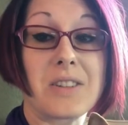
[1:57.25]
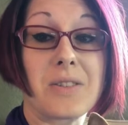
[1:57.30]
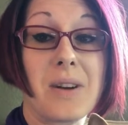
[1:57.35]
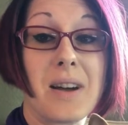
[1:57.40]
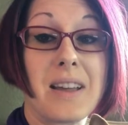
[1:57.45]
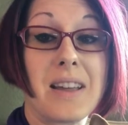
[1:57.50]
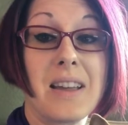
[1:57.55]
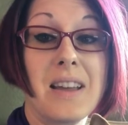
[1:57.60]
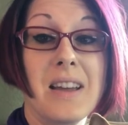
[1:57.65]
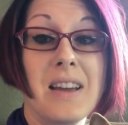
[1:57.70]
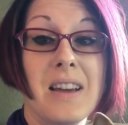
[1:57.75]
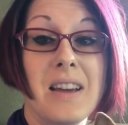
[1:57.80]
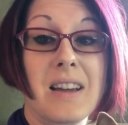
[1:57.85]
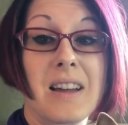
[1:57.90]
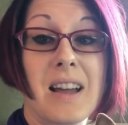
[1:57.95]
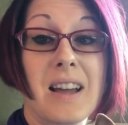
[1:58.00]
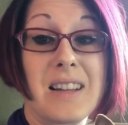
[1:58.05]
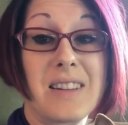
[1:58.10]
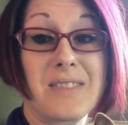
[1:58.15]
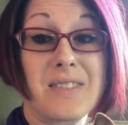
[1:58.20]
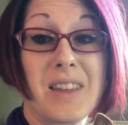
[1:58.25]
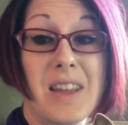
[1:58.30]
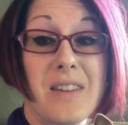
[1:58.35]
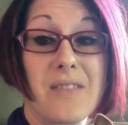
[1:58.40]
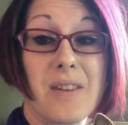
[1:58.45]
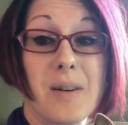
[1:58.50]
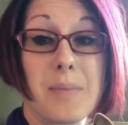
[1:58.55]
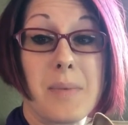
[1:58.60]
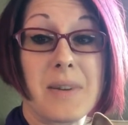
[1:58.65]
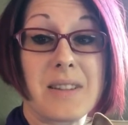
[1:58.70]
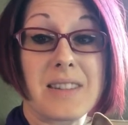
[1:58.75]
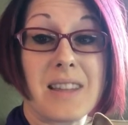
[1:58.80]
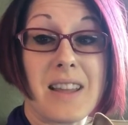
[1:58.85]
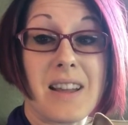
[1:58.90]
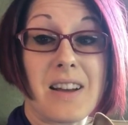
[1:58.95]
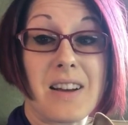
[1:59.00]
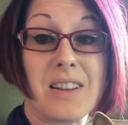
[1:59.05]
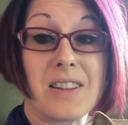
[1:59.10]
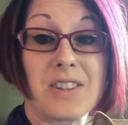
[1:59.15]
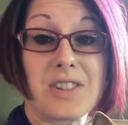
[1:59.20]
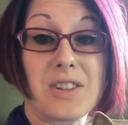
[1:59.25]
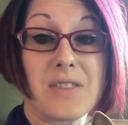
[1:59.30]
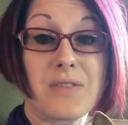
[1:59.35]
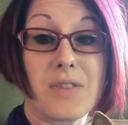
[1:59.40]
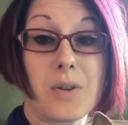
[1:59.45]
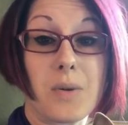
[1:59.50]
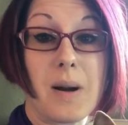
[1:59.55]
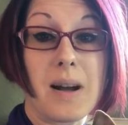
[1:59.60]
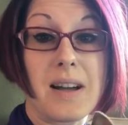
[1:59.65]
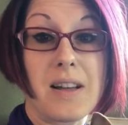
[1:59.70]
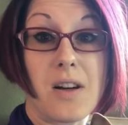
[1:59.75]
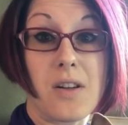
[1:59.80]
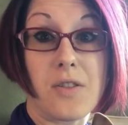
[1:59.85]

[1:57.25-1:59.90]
So I kind of gave up on psychology for a while,